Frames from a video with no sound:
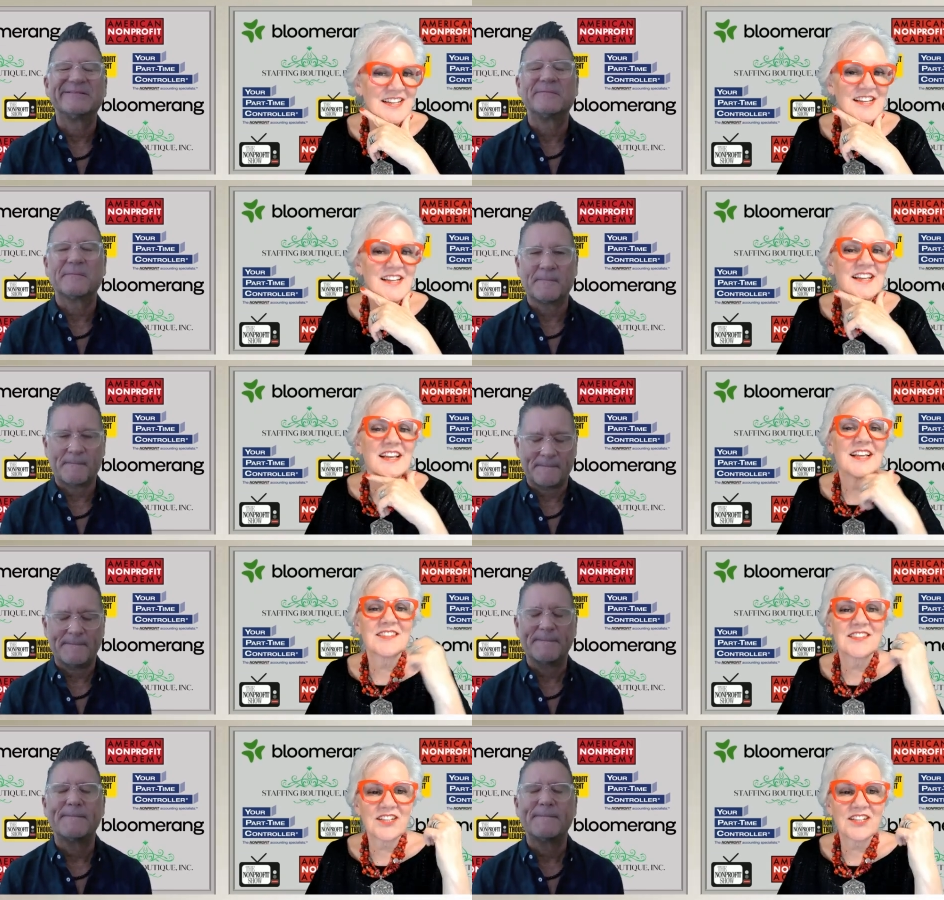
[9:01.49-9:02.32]
Speaker 1: Mm-hmm.
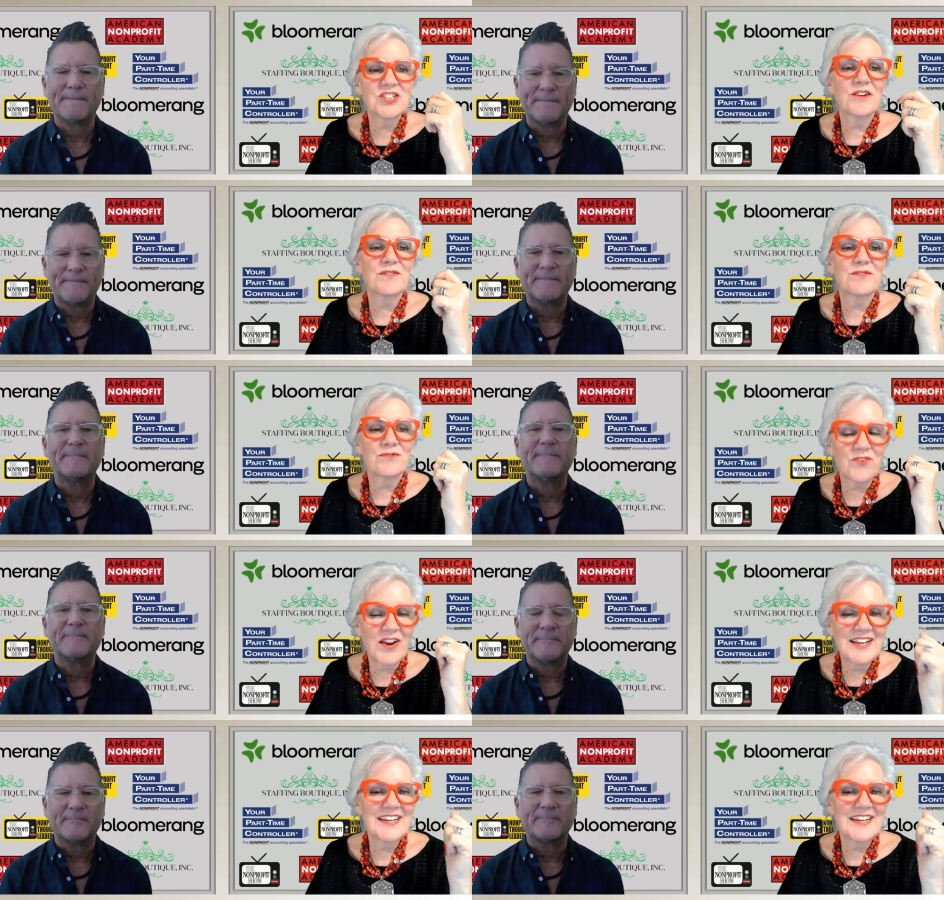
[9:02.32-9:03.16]
such a
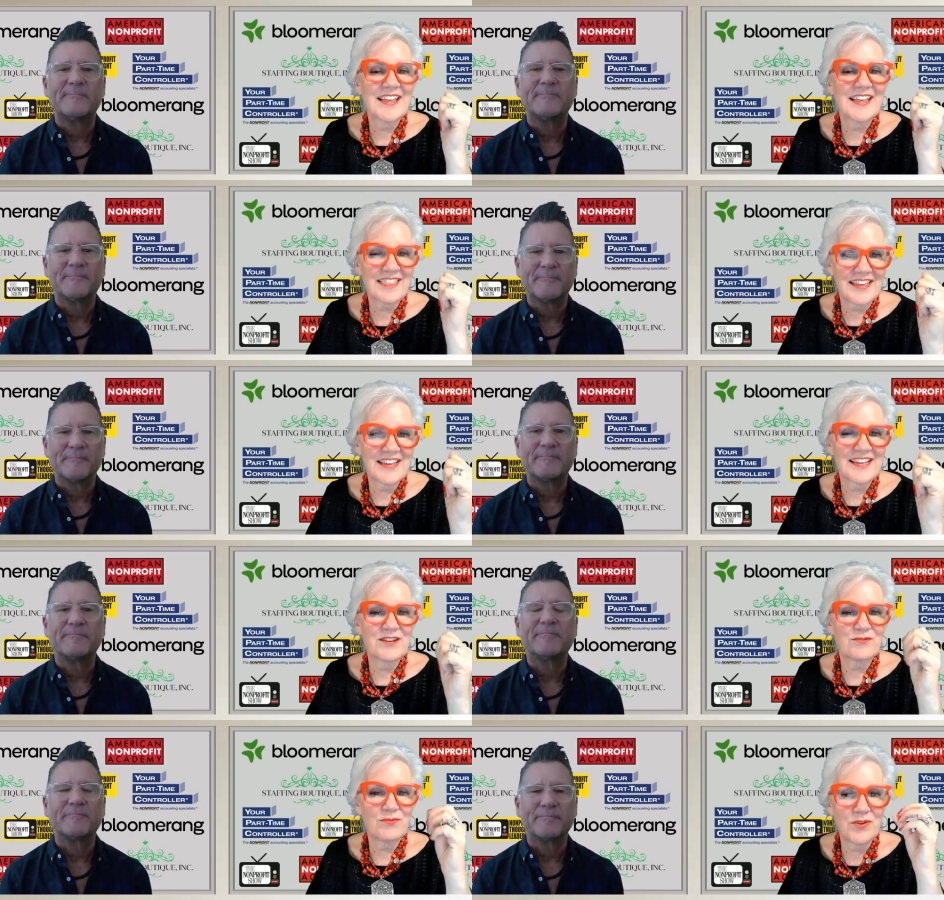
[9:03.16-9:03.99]
frightening thing.
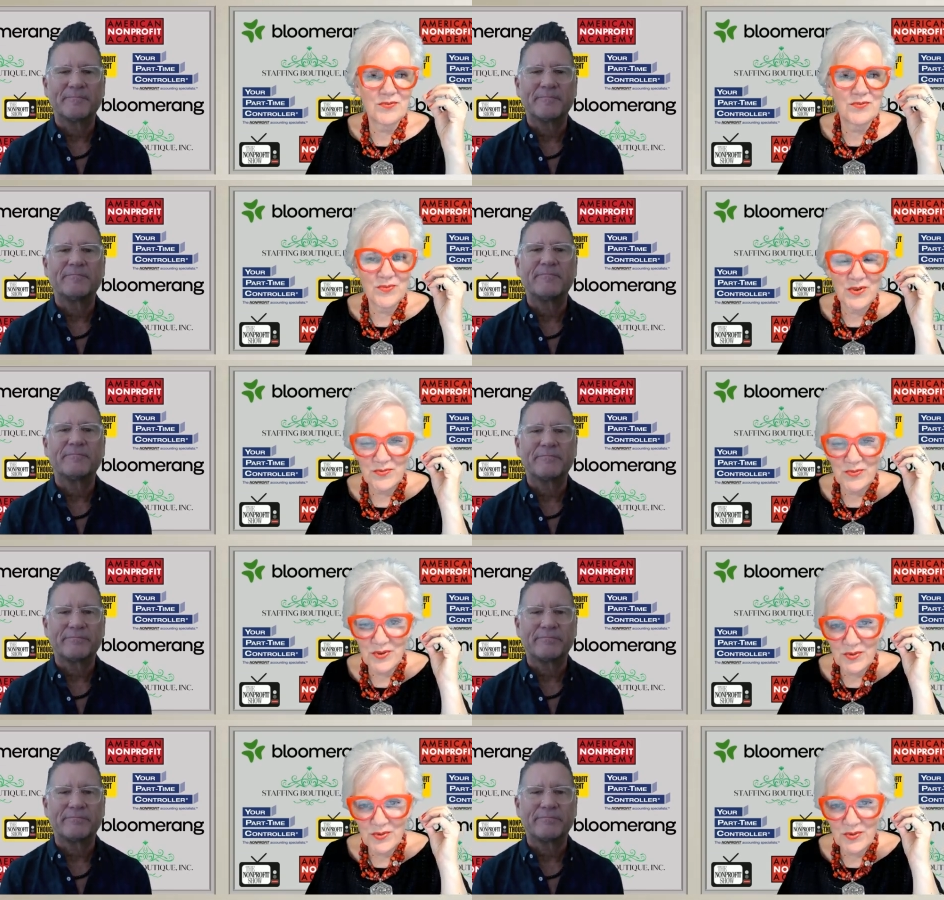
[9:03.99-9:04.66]
If if if we